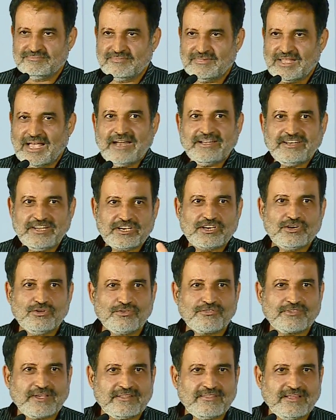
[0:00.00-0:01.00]
Andy Grove
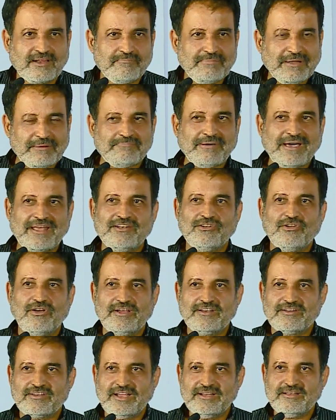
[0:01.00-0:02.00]
said that. Be
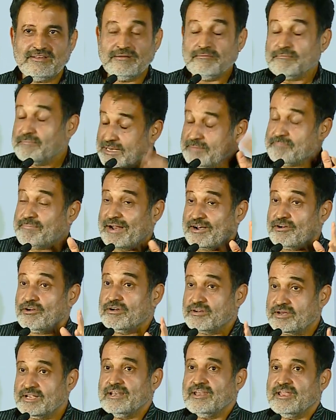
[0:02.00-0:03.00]
paranoid, right? Be paranoid,
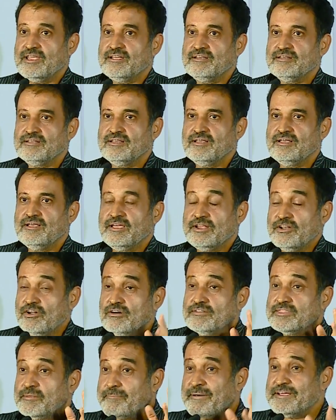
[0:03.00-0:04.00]
really.
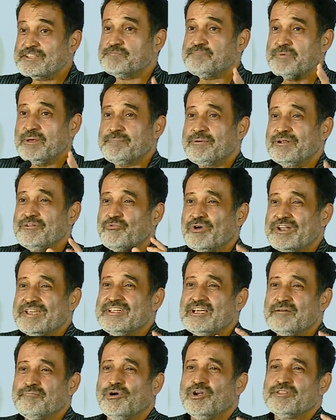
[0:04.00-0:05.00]
The best people worry
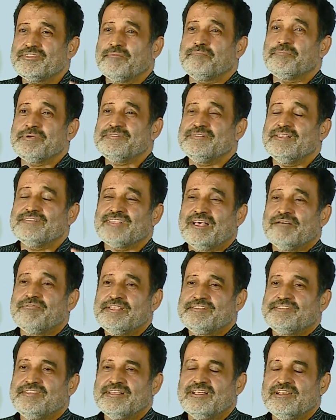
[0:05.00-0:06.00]
about their business every
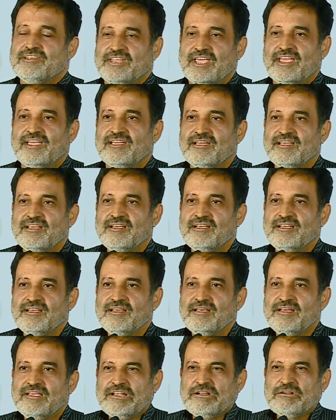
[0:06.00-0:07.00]
single day.
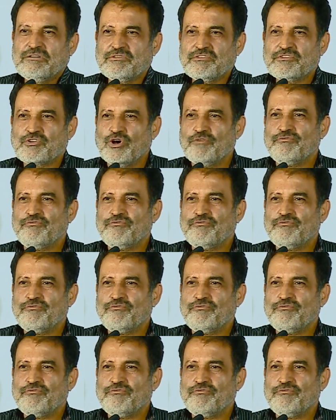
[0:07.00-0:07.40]
You go